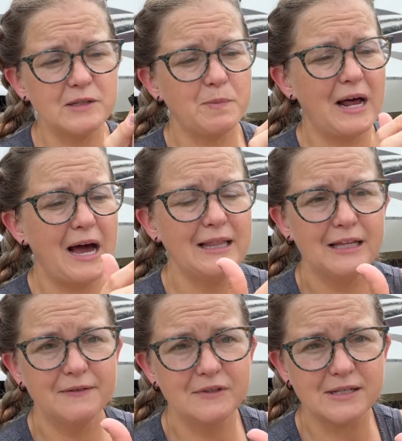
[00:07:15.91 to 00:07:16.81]
but I
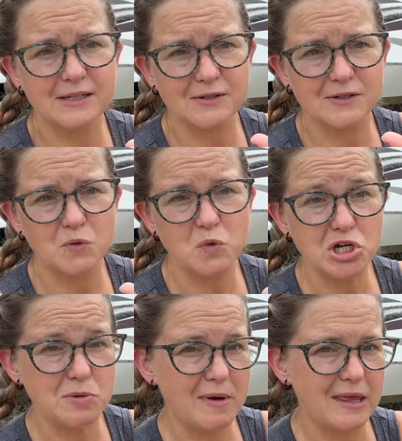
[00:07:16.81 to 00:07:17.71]
love this little
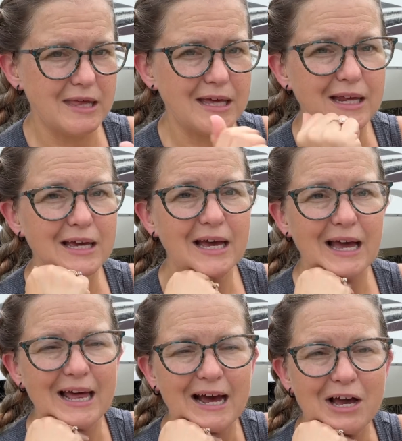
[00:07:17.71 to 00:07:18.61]
squish method
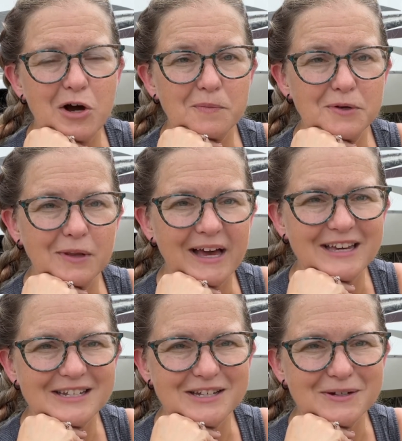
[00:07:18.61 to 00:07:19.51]
and I hope you like
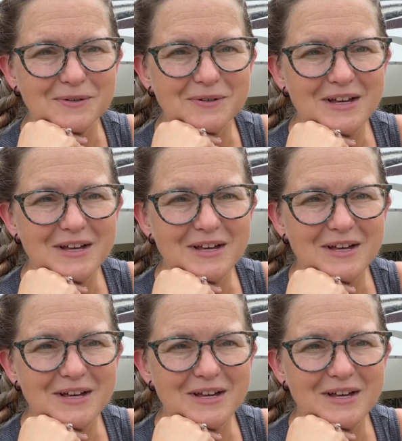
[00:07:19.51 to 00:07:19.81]
it too.